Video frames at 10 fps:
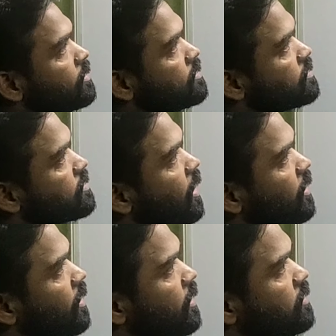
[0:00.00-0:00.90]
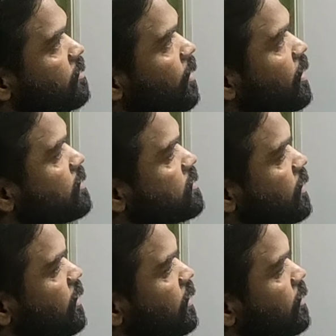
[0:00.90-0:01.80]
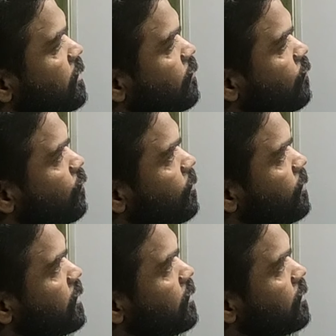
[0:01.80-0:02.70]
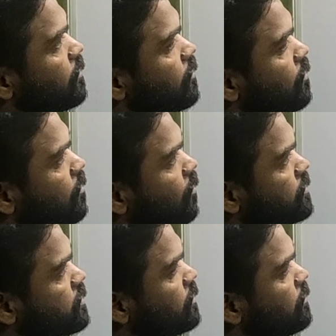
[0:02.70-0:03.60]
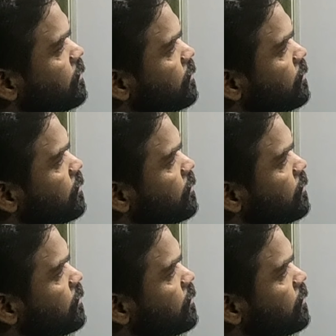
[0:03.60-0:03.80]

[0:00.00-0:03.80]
Sin 90 minus a will be cos a.